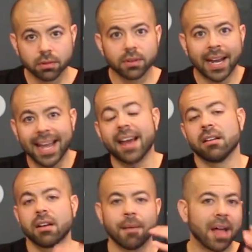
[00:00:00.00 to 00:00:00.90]

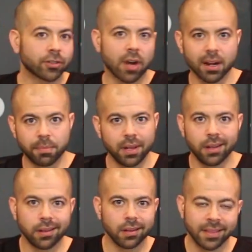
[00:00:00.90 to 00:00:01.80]
again, I'm not trying to
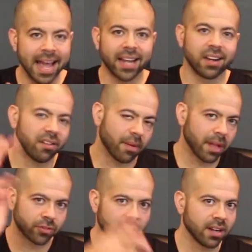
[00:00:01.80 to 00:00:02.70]
be negative. I'm
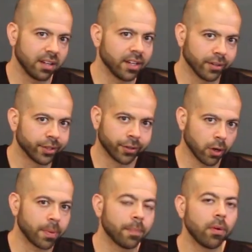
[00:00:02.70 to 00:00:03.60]
not trying to,
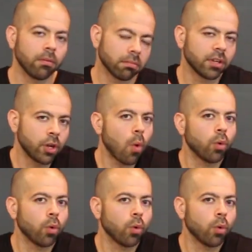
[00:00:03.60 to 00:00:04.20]
deter people. Know